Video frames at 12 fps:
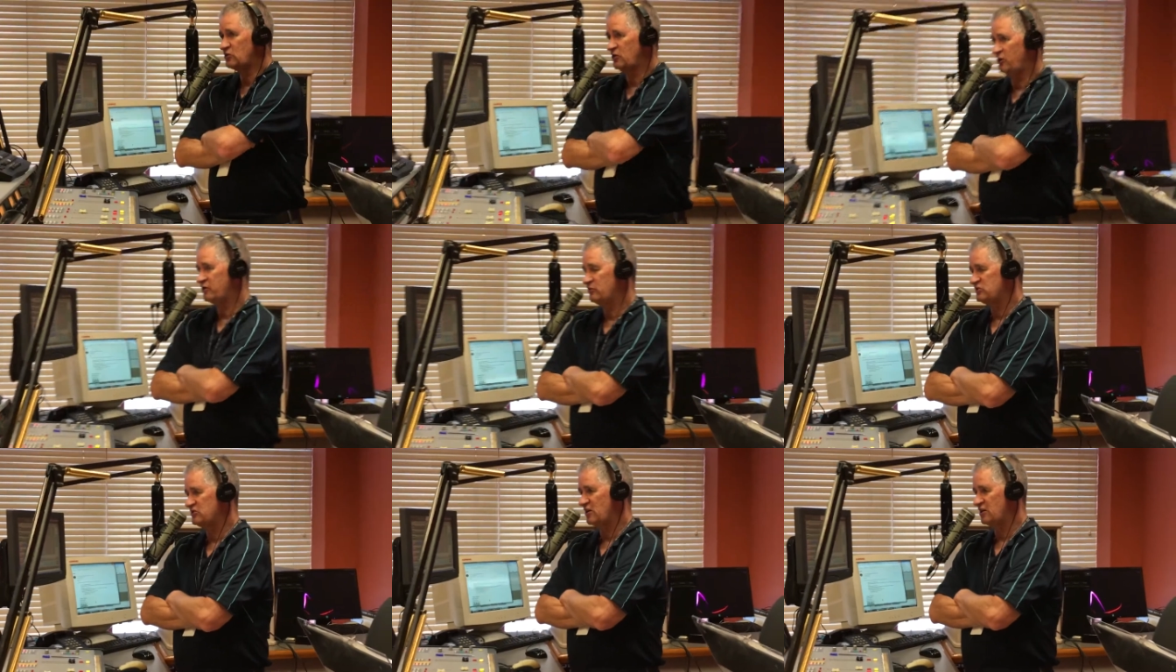Clark
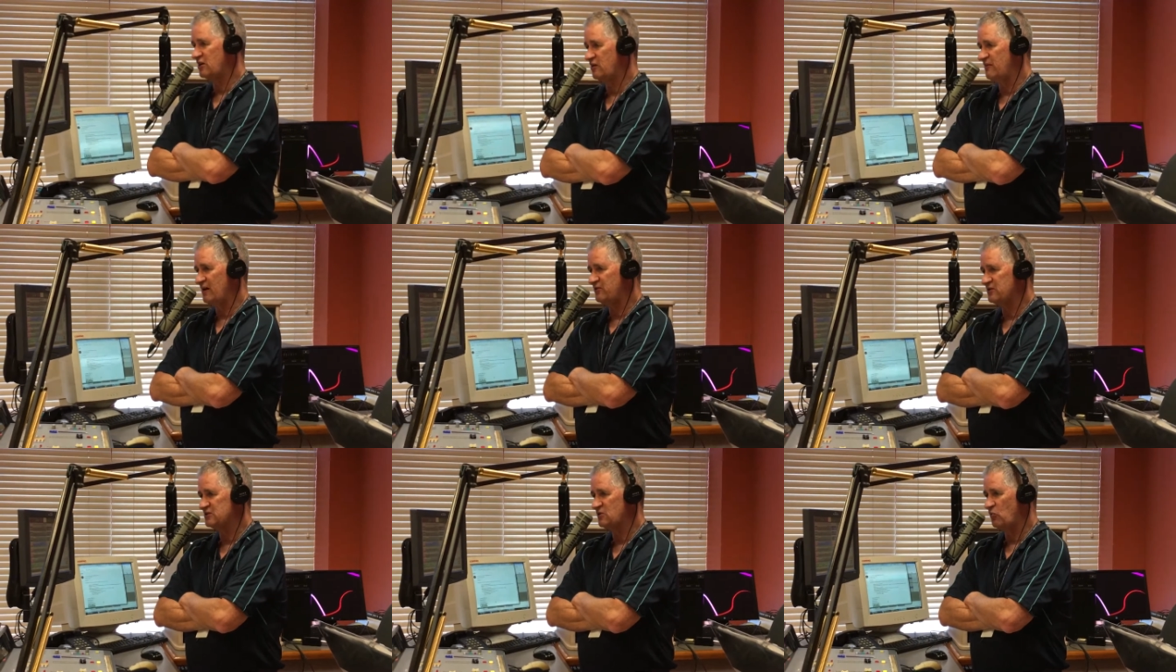was talking
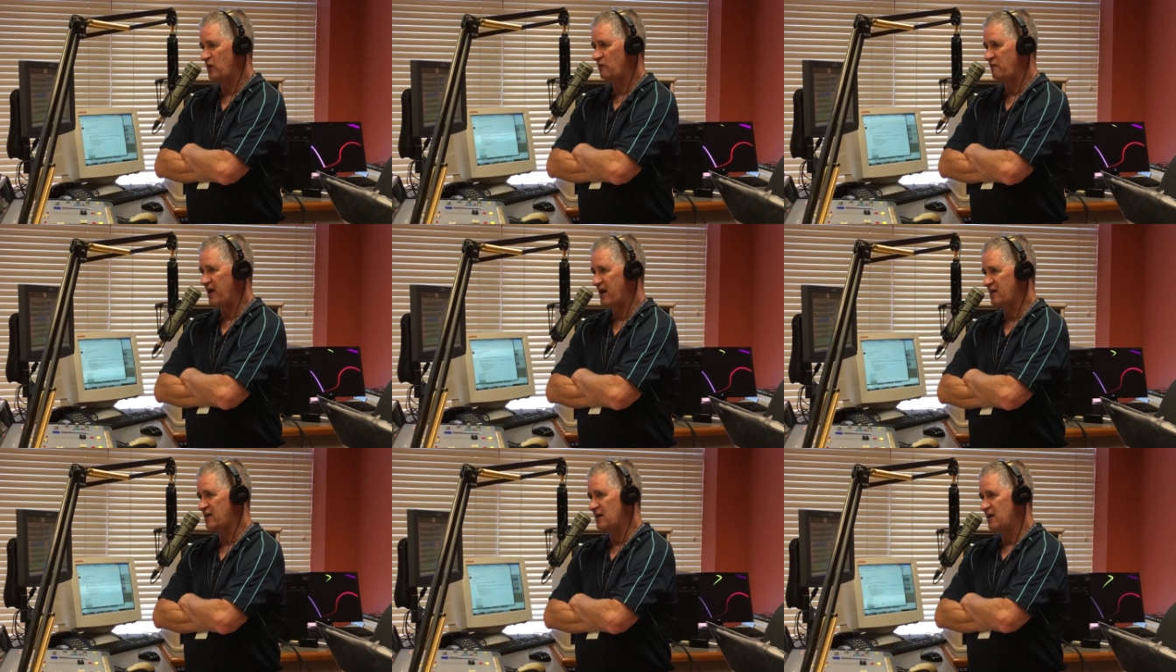about this a while
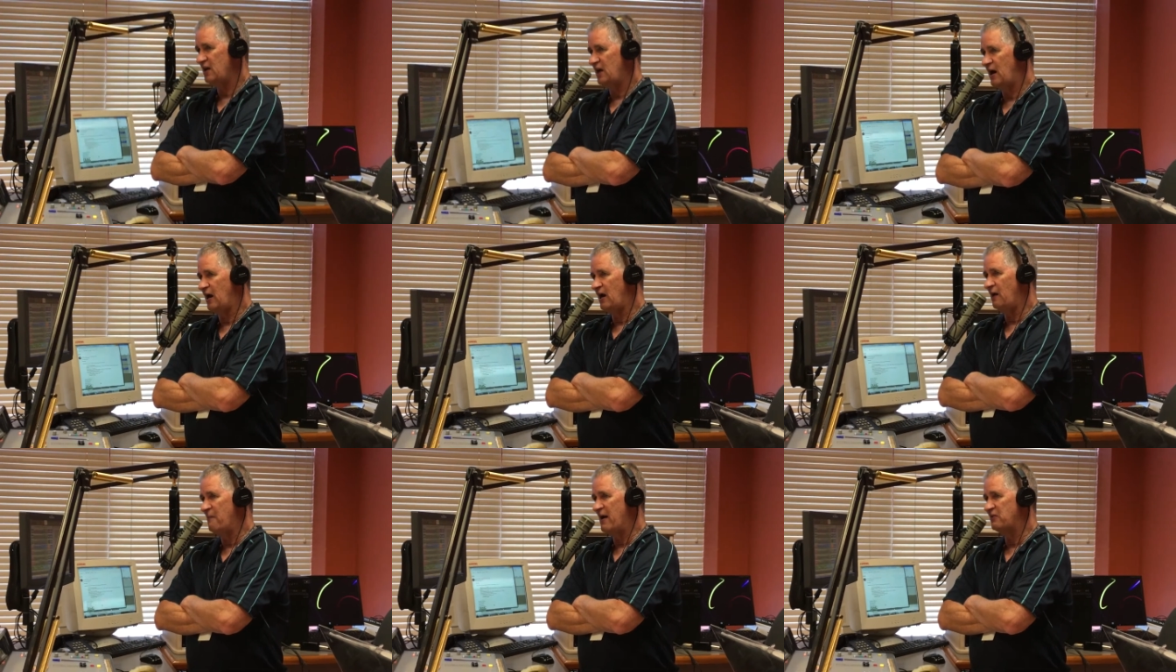back,
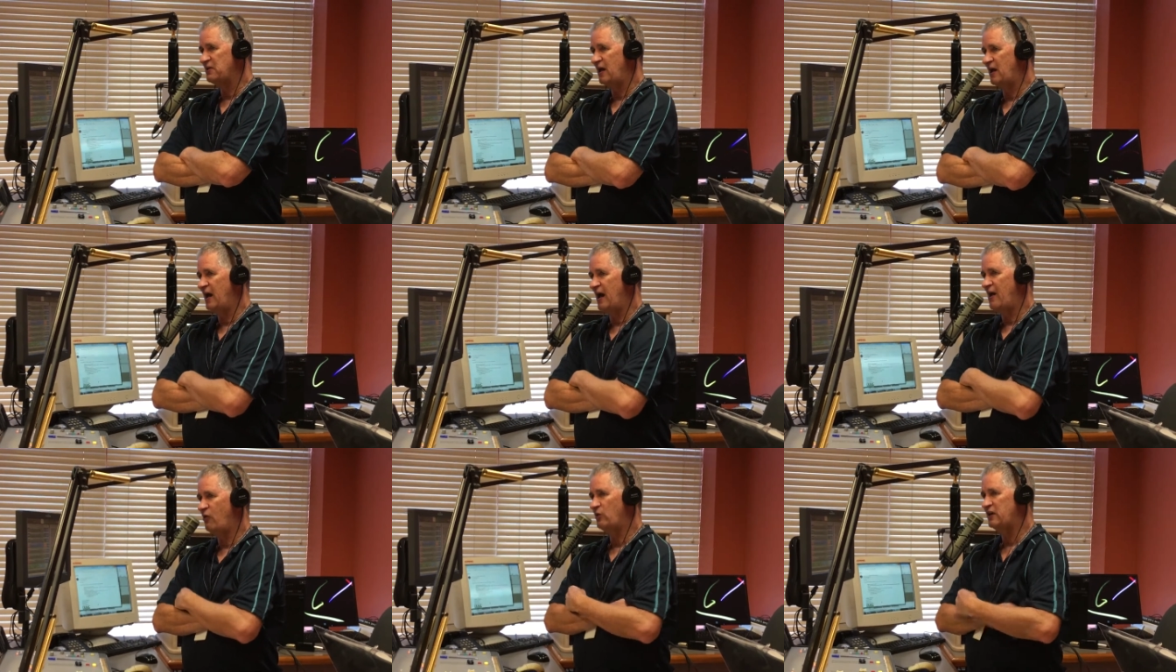about
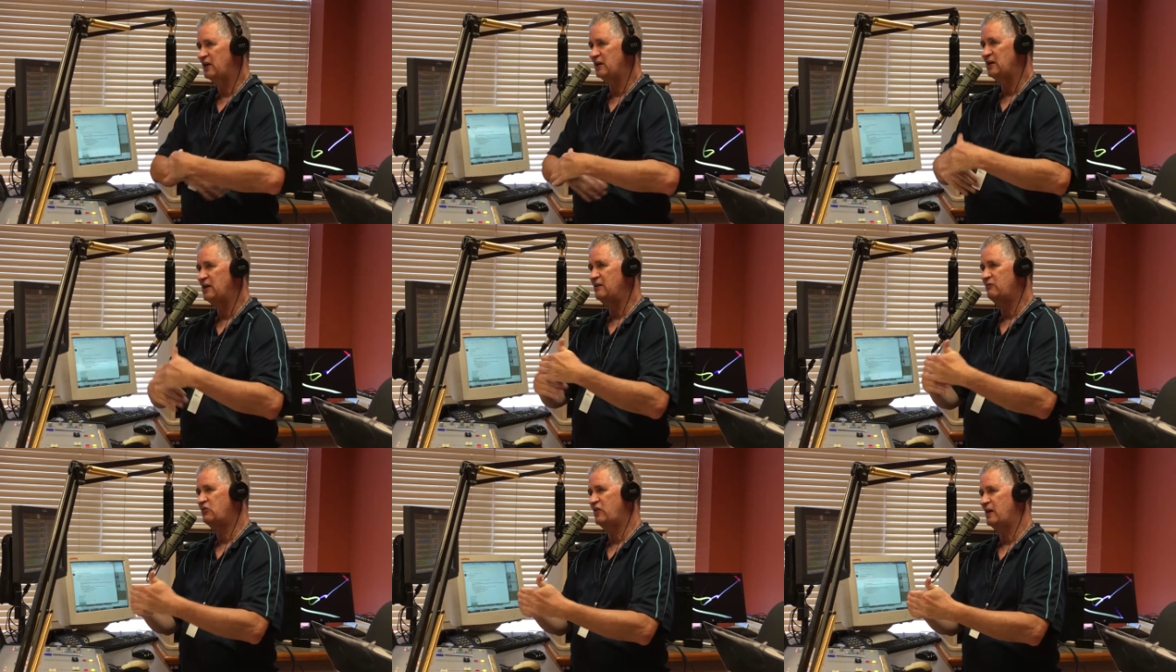how it
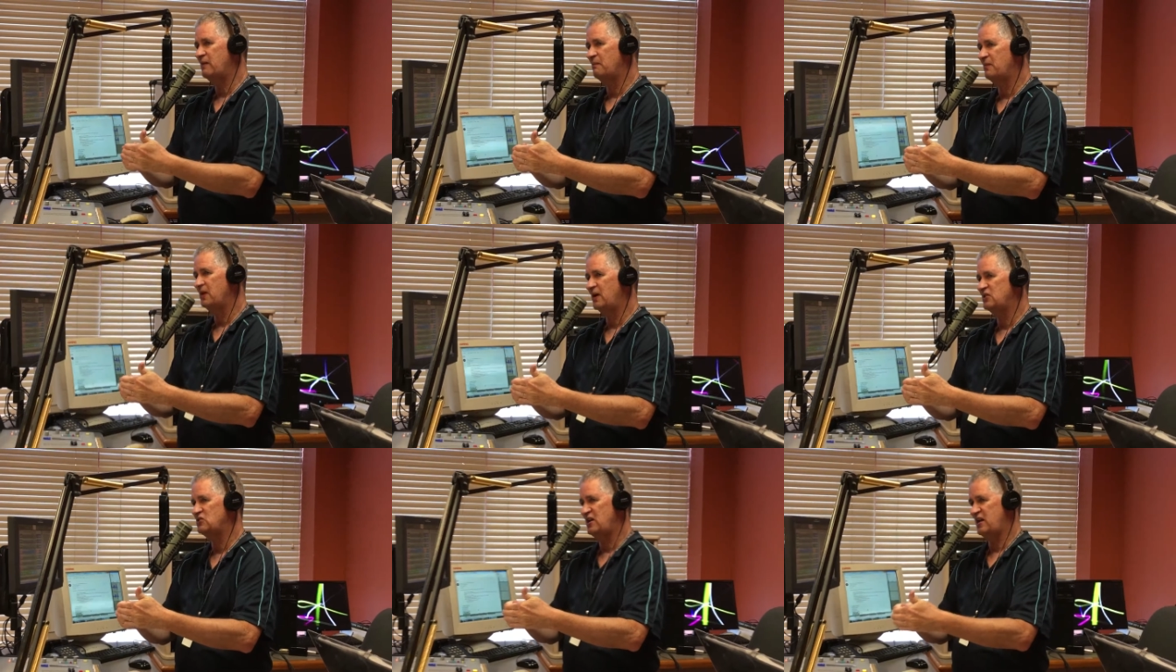gives them
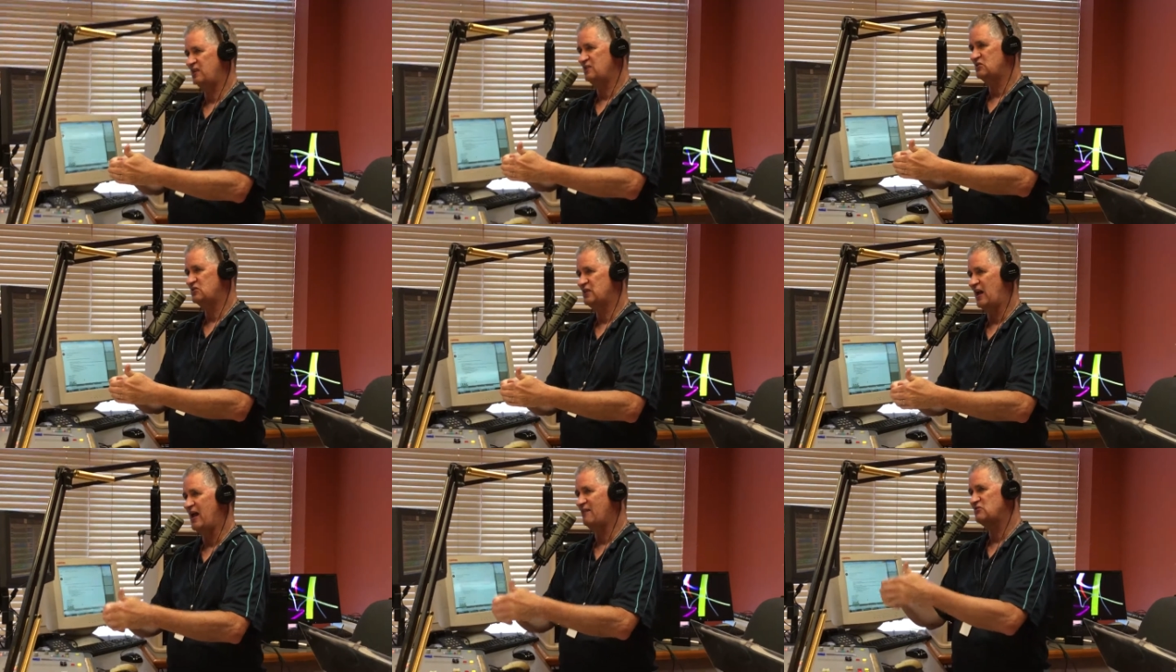a chance
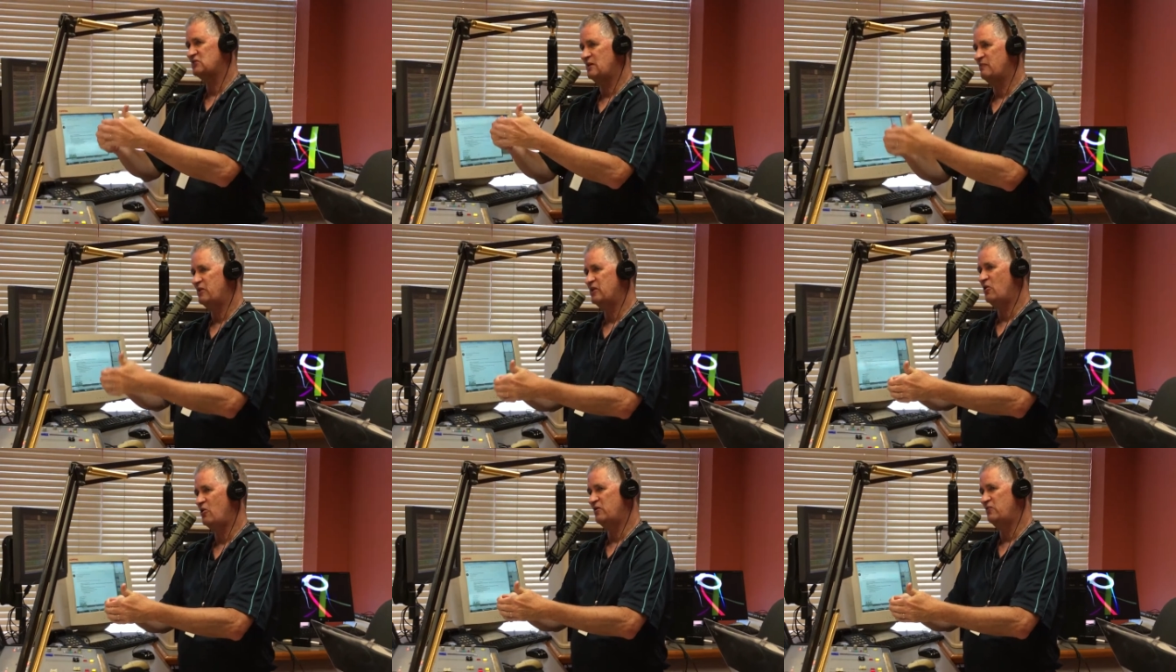to have
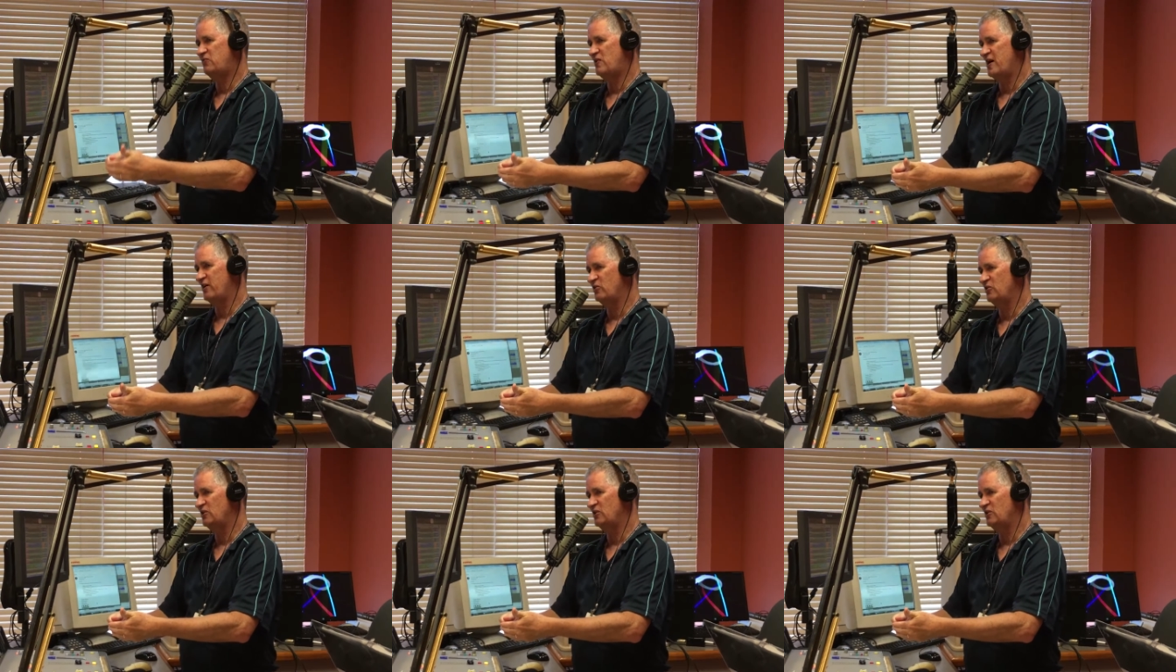something on file.